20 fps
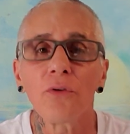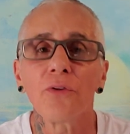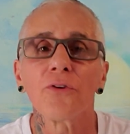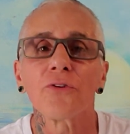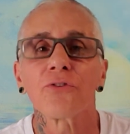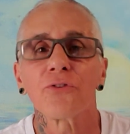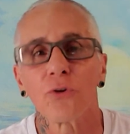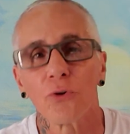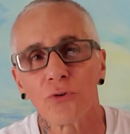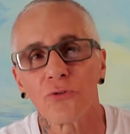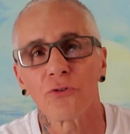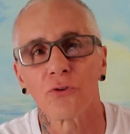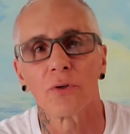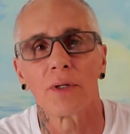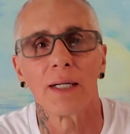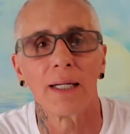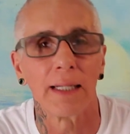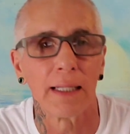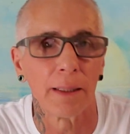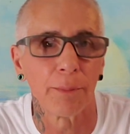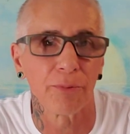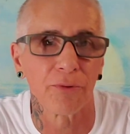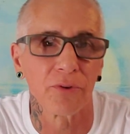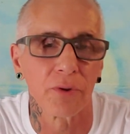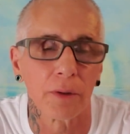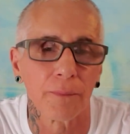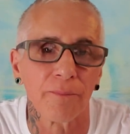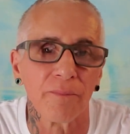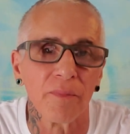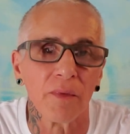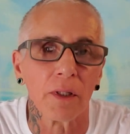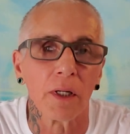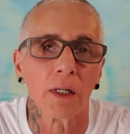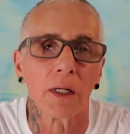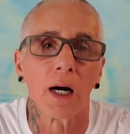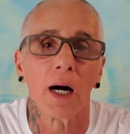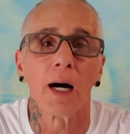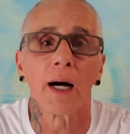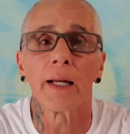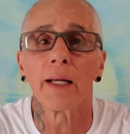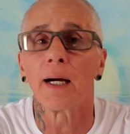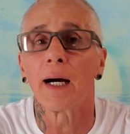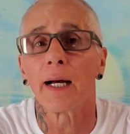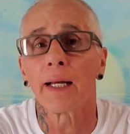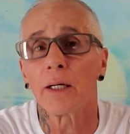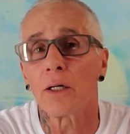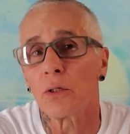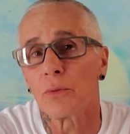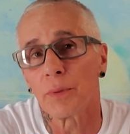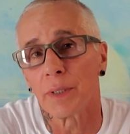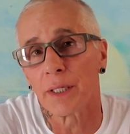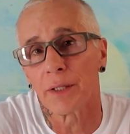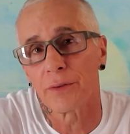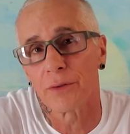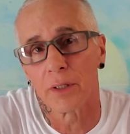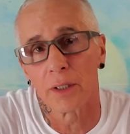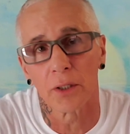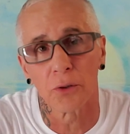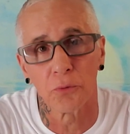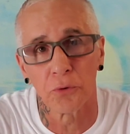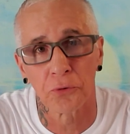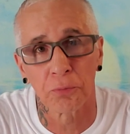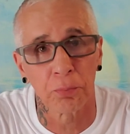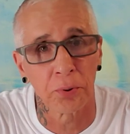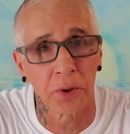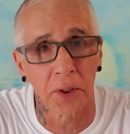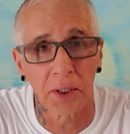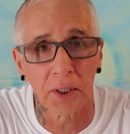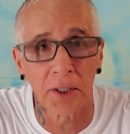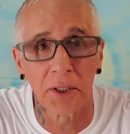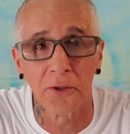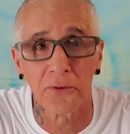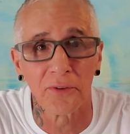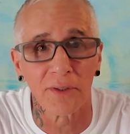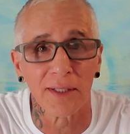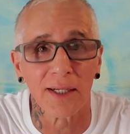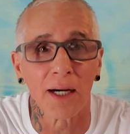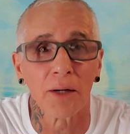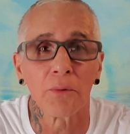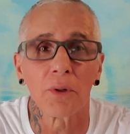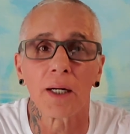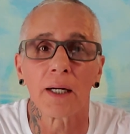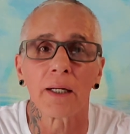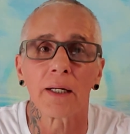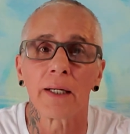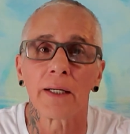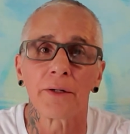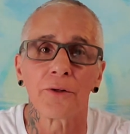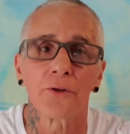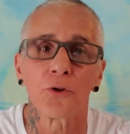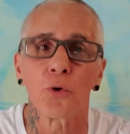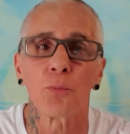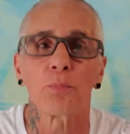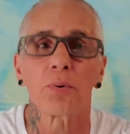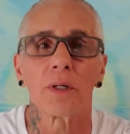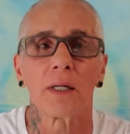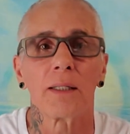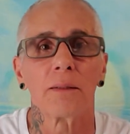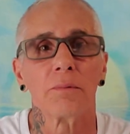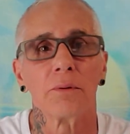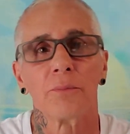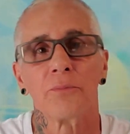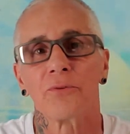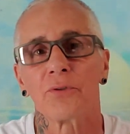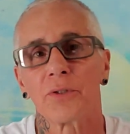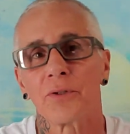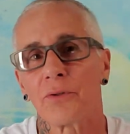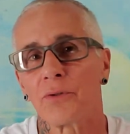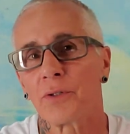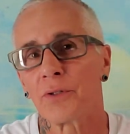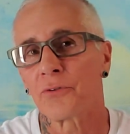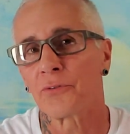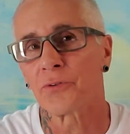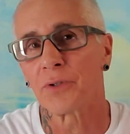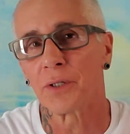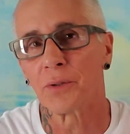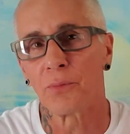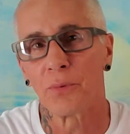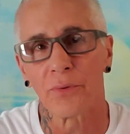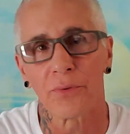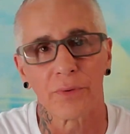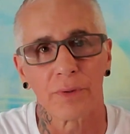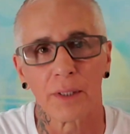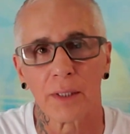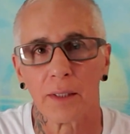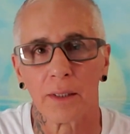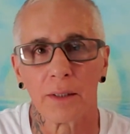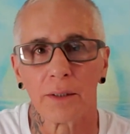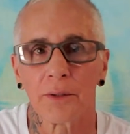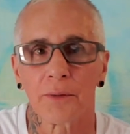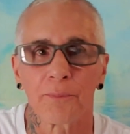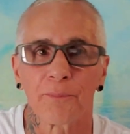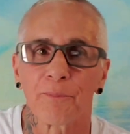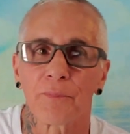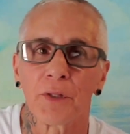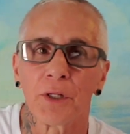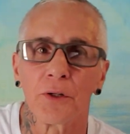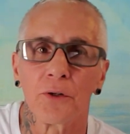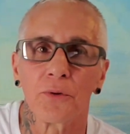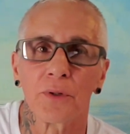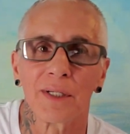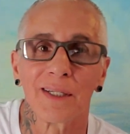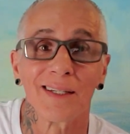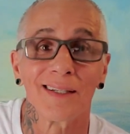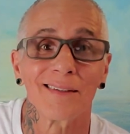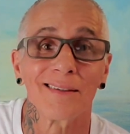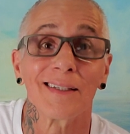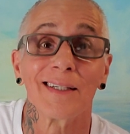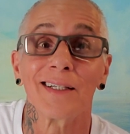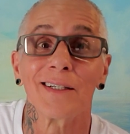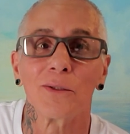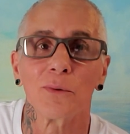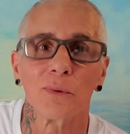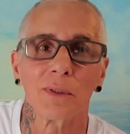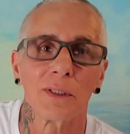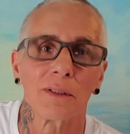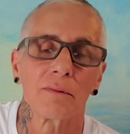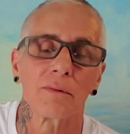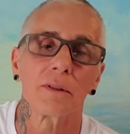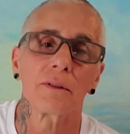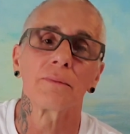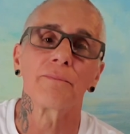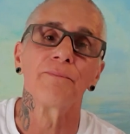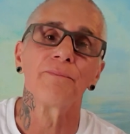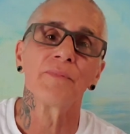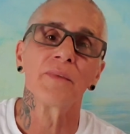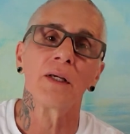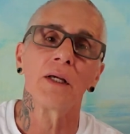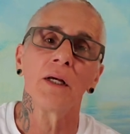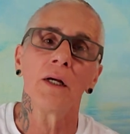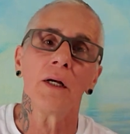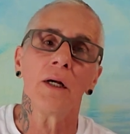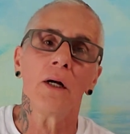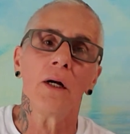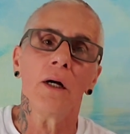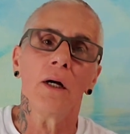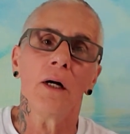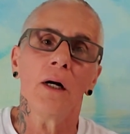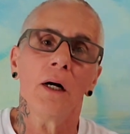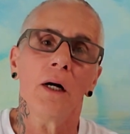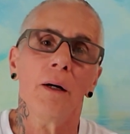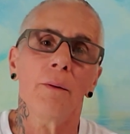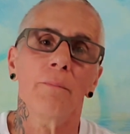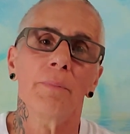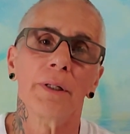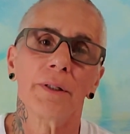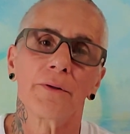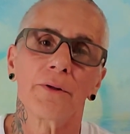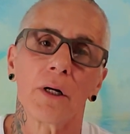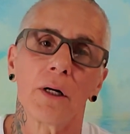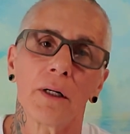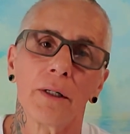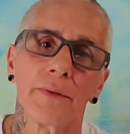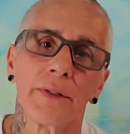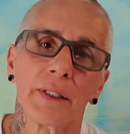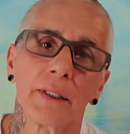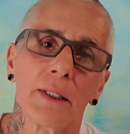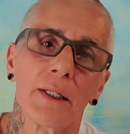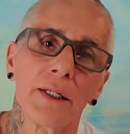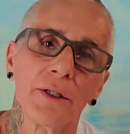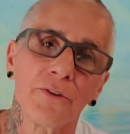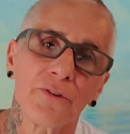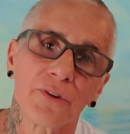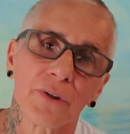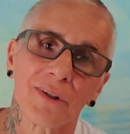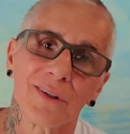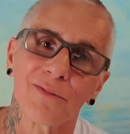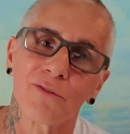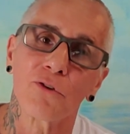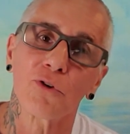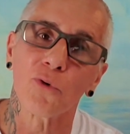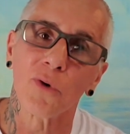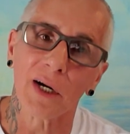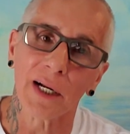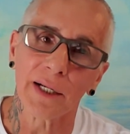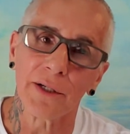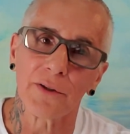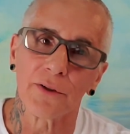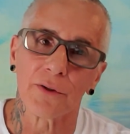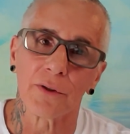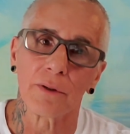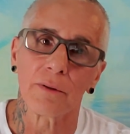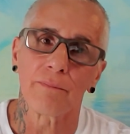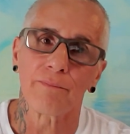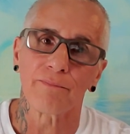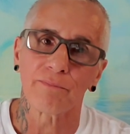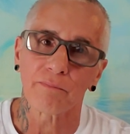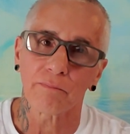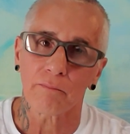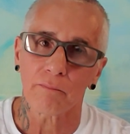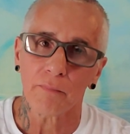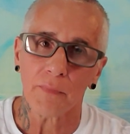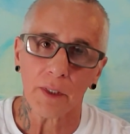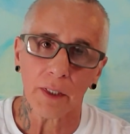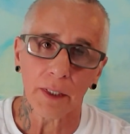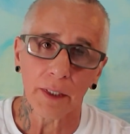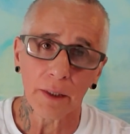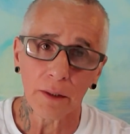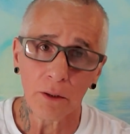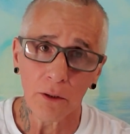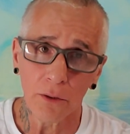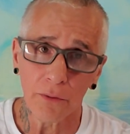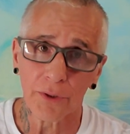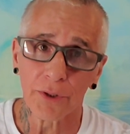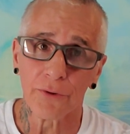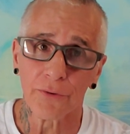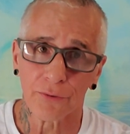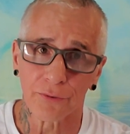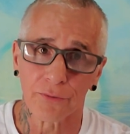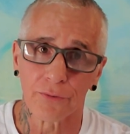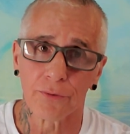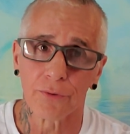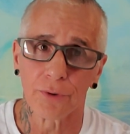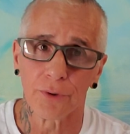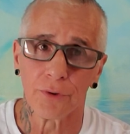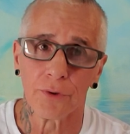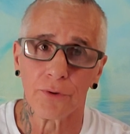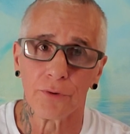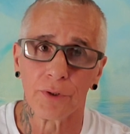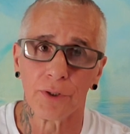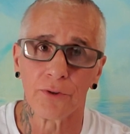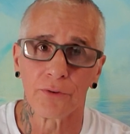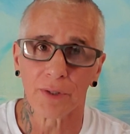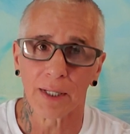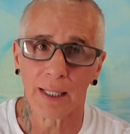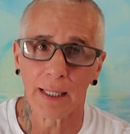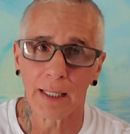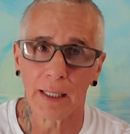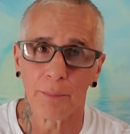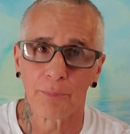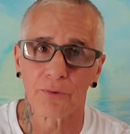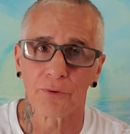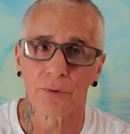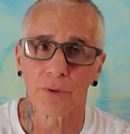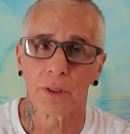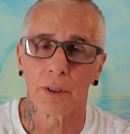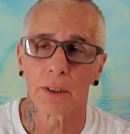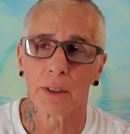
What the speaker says: the social apps, I already thought it was pretty easy. I had no problems, let's say, with getting laid or whatever. But on the onset of Grinder and all these these apps,